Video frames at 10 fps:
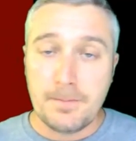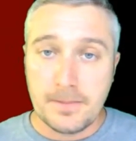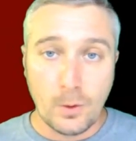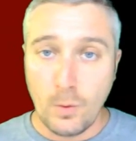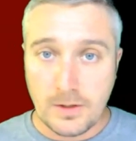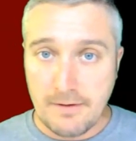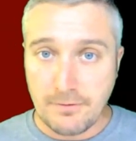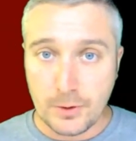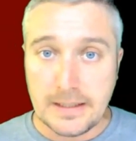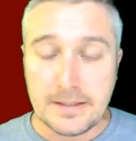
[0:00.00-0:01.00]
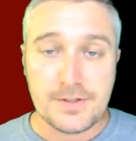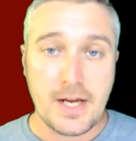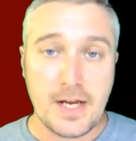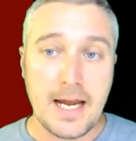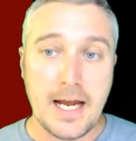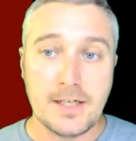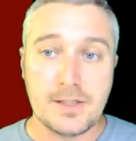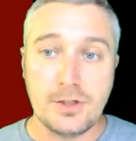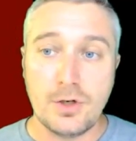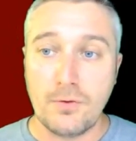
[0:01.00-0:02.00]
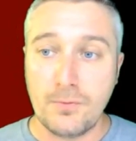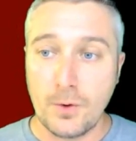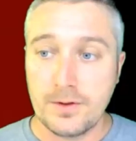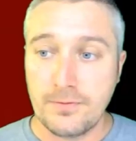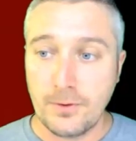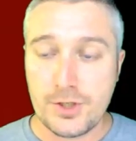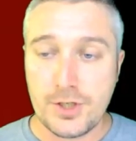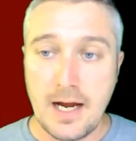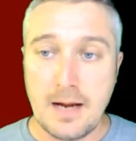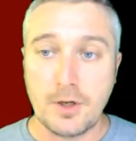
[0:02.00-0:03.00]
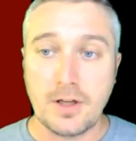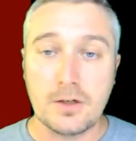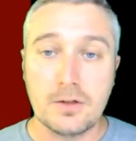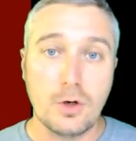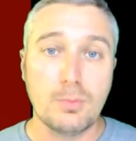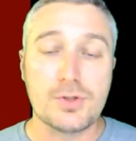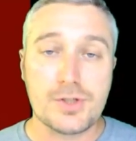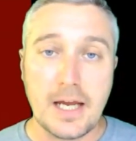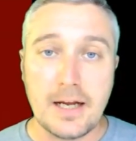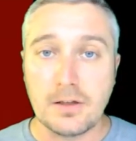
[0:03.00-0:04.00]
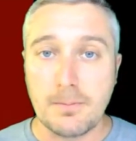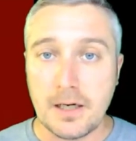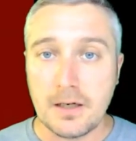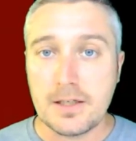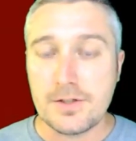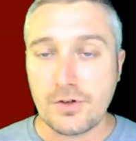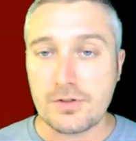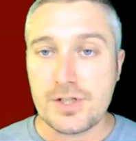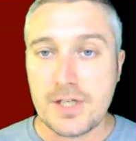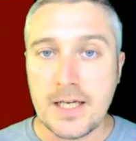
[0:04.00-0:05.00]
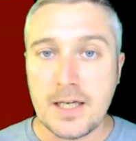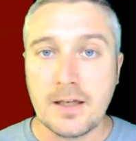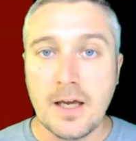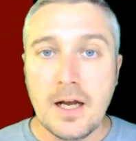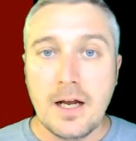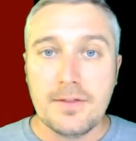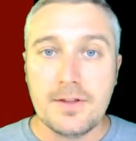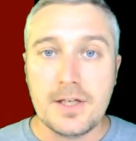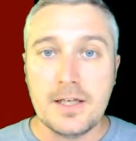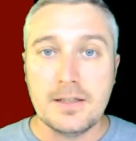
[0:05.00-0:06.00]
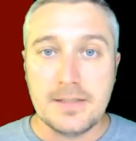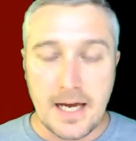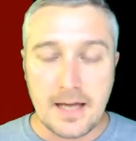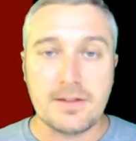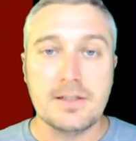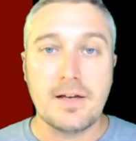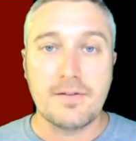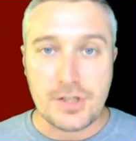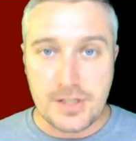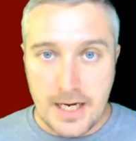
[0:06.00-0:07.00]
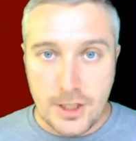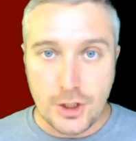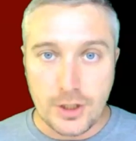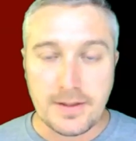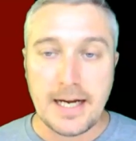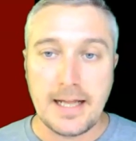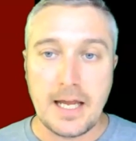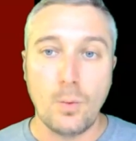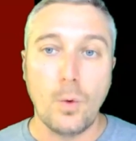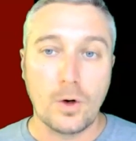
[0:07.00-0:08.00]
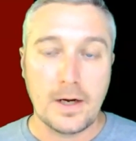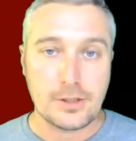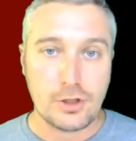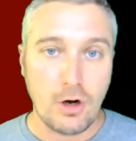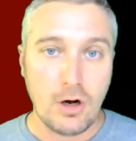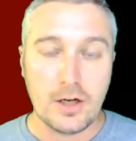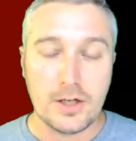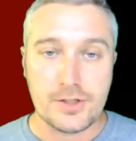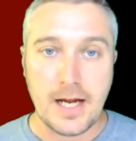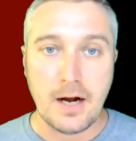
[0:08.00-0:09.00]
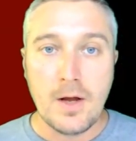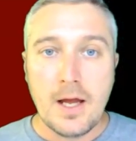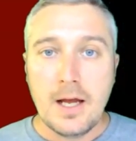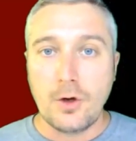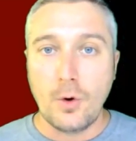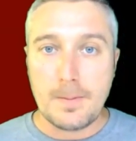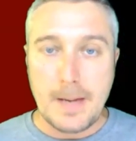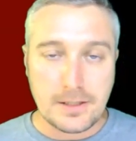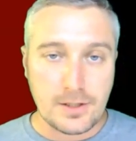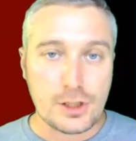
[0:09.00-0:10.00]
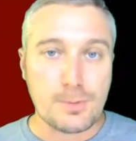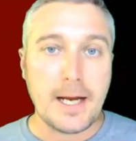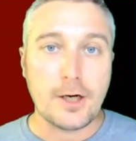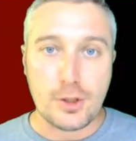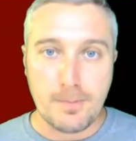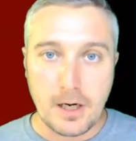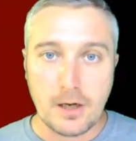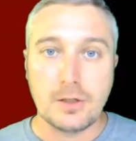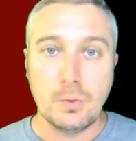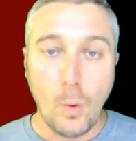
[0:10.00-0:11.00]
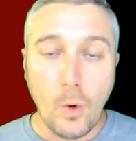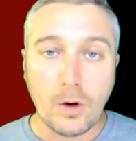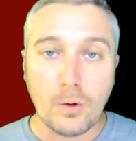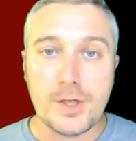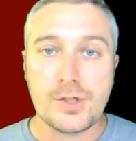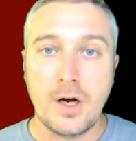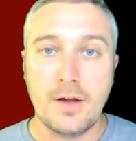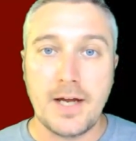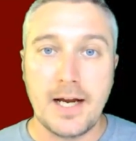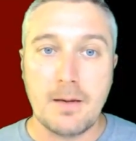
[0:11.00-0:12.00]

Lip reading: the war never ends. And, for the first time on a global scale, Americans are seeing the death and devastation that a war has caused. Now, going back to the Spanish-American War, we saw that